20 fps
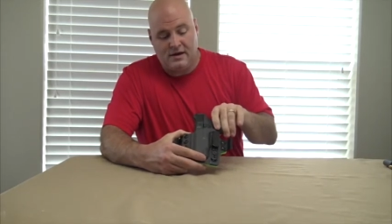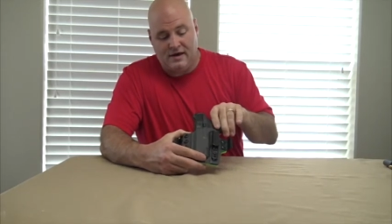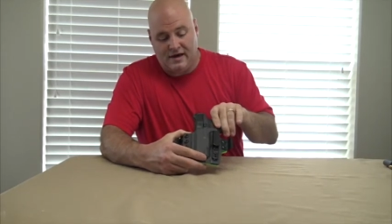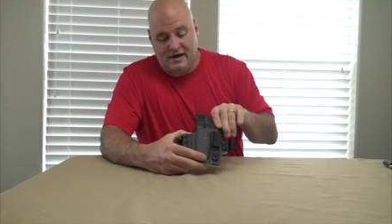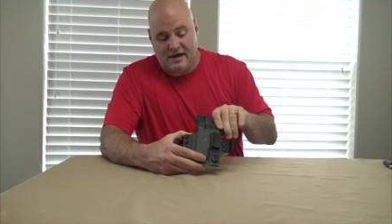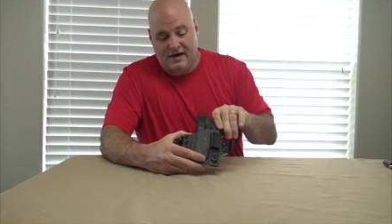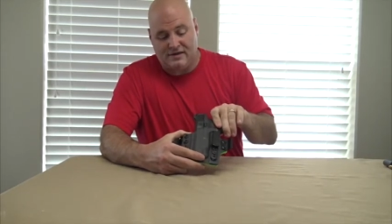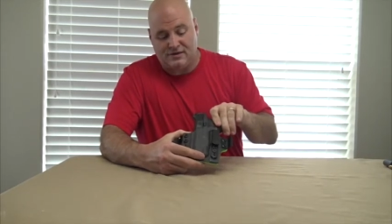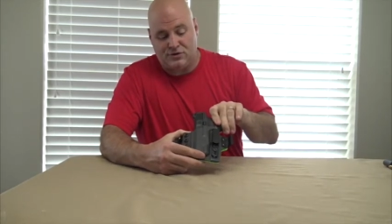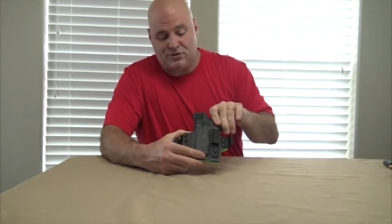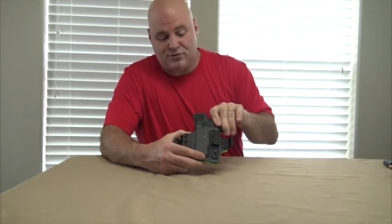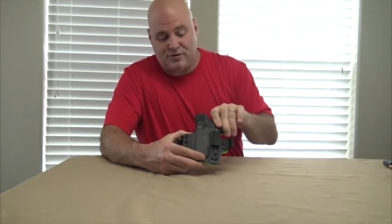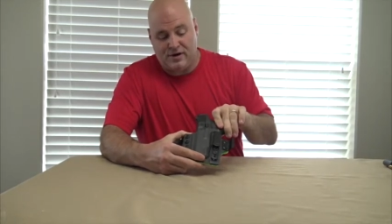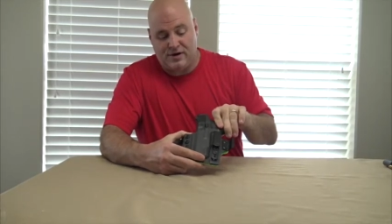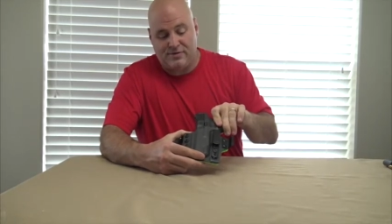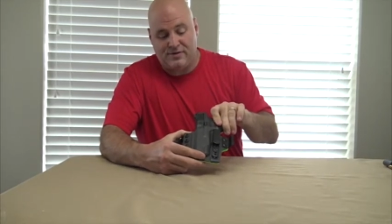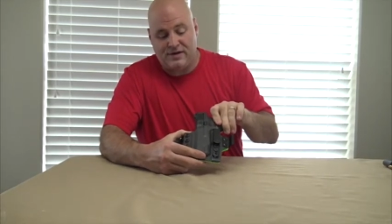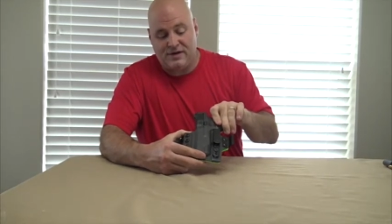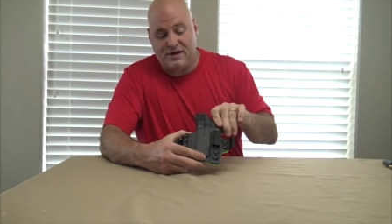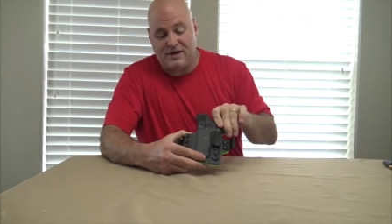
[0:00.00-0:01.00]
It has
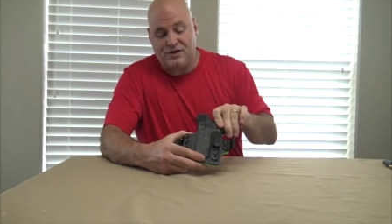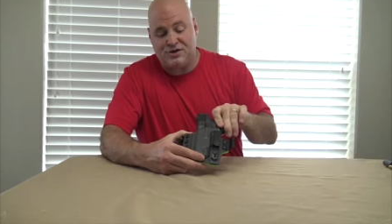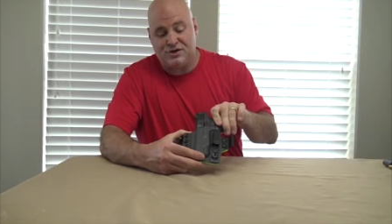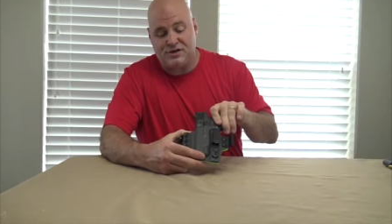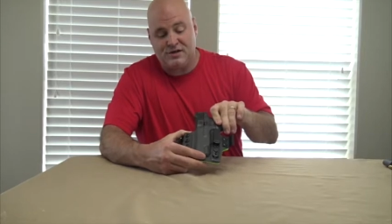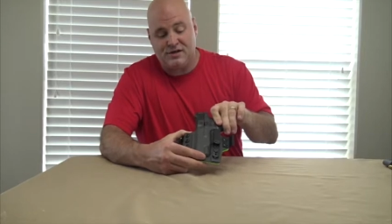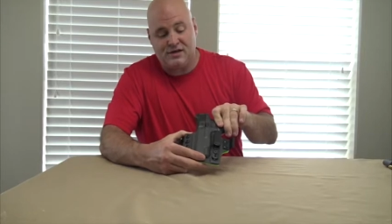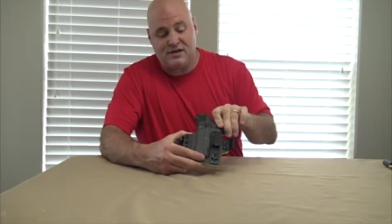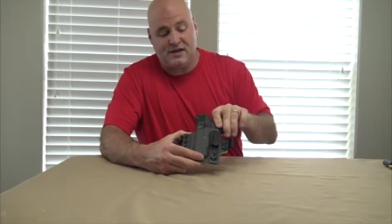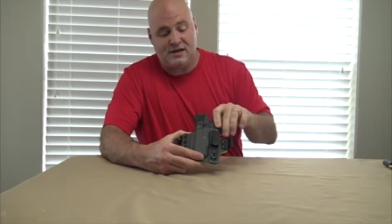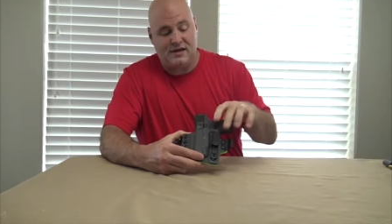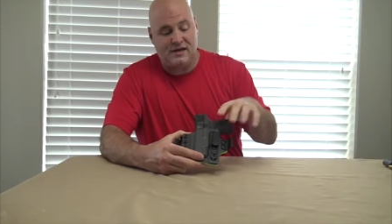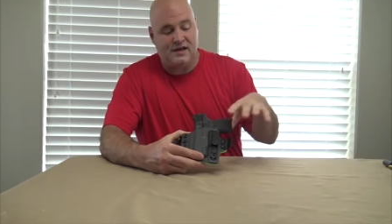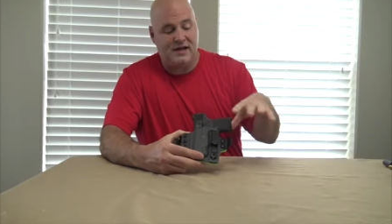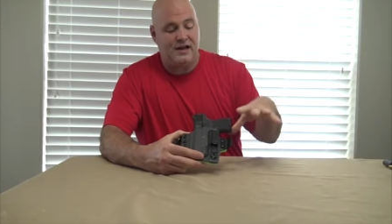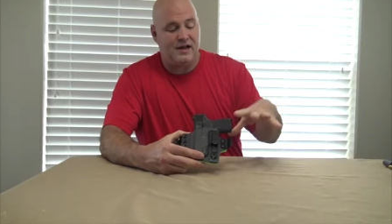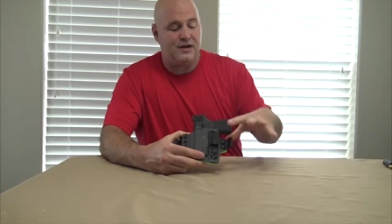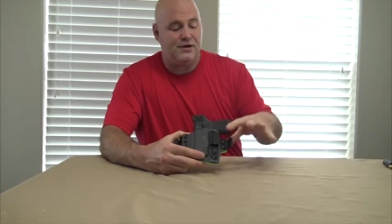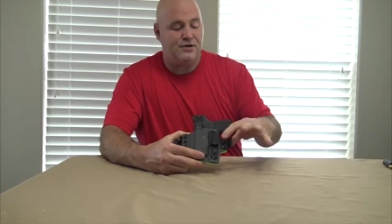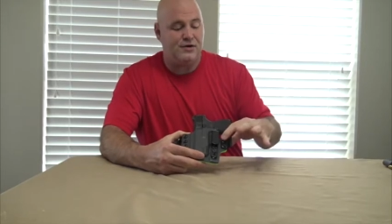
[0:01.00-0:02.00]
great retention, and
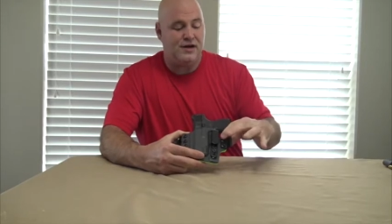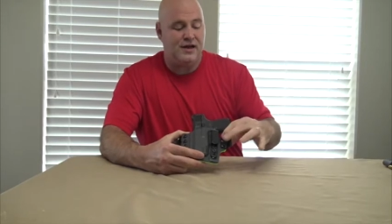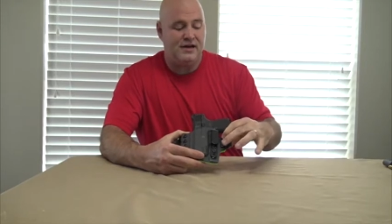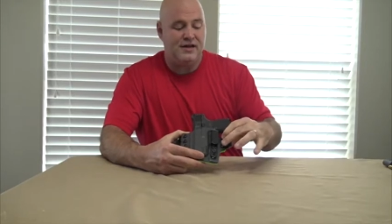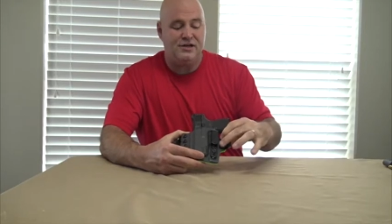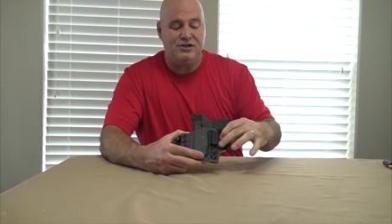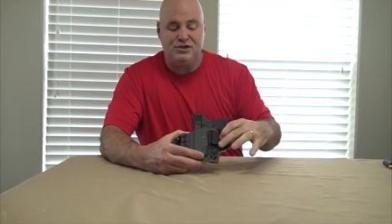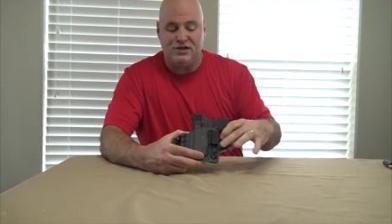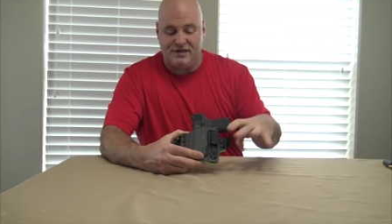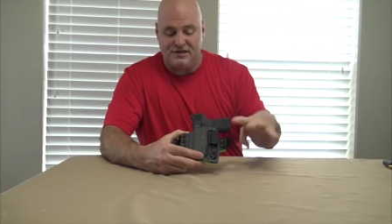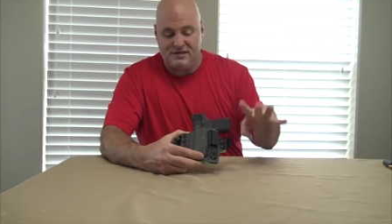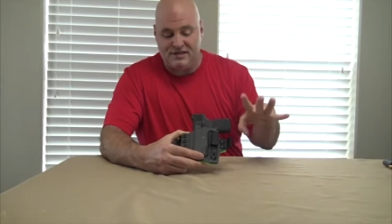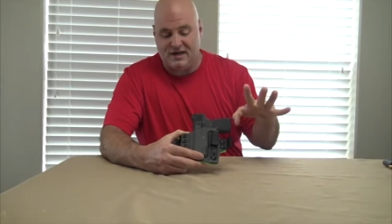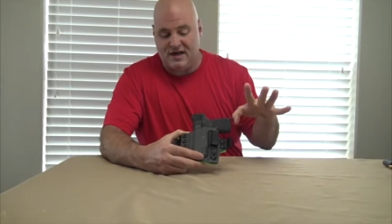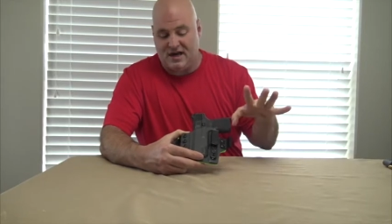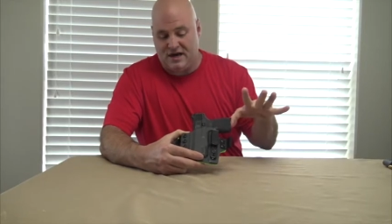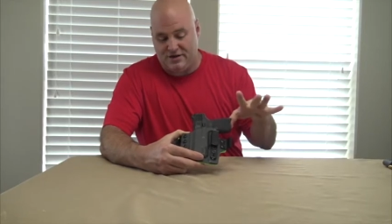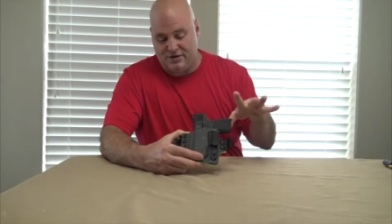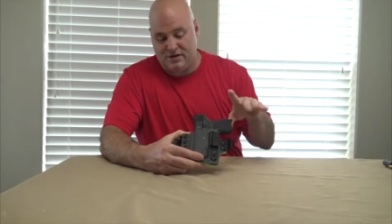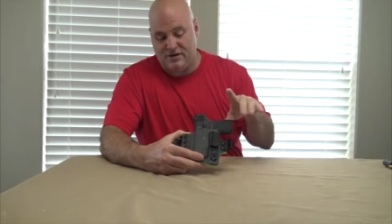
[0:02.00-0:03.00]
again, you can adjust to
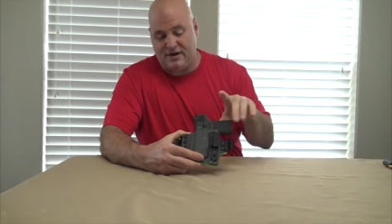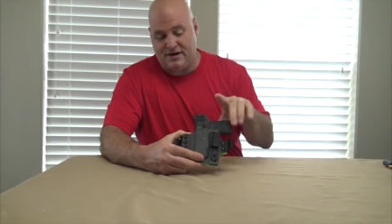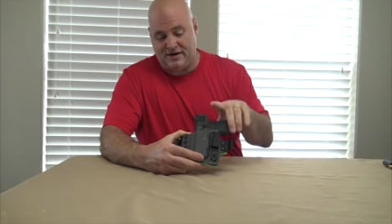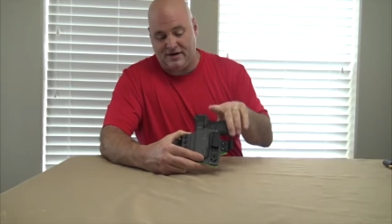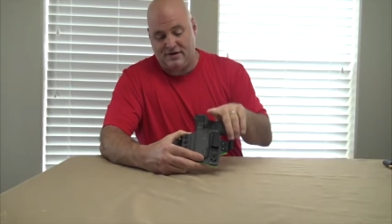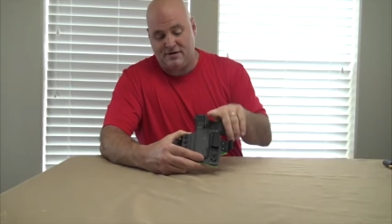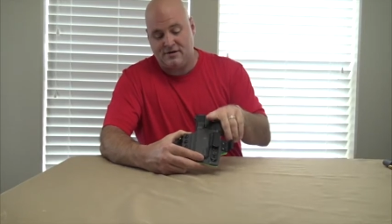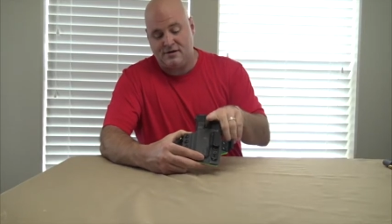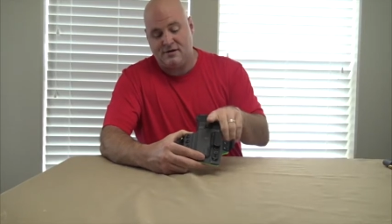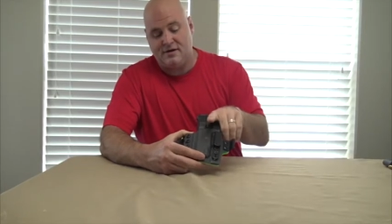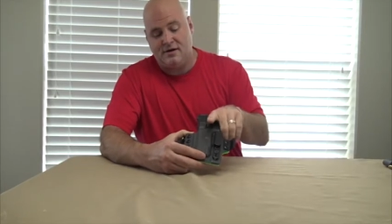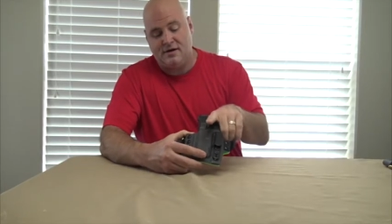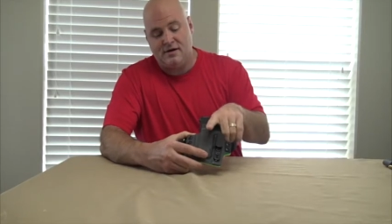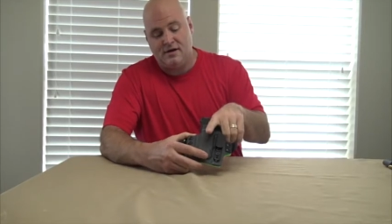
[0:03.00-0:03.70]
how you like it.